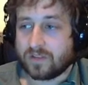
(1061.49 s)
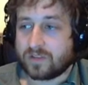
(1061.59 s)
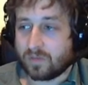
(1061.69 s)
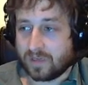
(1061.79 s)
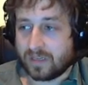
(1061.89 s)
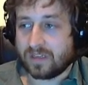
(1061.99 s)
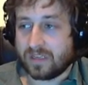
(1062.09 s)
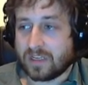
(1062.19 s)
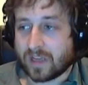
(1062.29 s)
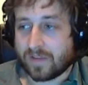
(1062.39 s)
So we didn't
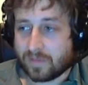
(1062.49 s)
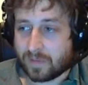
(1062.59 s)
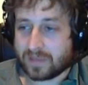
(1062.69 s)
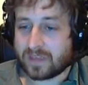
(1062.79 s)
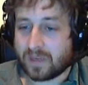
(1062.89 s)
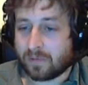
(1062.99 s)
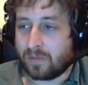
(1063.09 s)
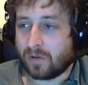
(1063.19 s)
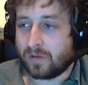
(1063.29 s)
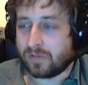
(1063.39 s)
each have to pay separate.
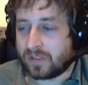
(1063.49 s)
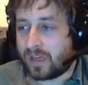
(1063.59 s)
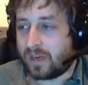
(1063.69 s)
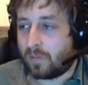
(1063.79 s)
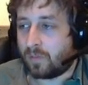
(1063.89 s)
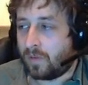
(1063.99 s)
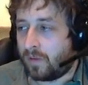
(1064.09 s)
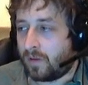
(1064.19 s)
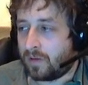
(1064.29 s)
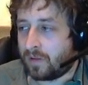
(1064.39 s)
We all just kind of
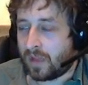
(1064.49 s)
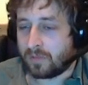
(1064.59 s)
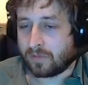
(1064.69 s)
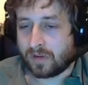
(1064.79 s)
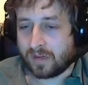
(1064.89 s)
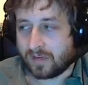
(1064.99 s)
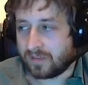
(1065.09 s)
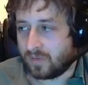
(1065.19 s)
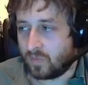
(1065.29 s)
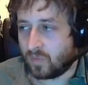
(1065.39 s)
conglomerated
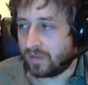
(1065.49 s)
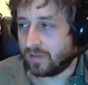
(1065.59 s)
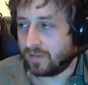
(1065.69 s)
into one.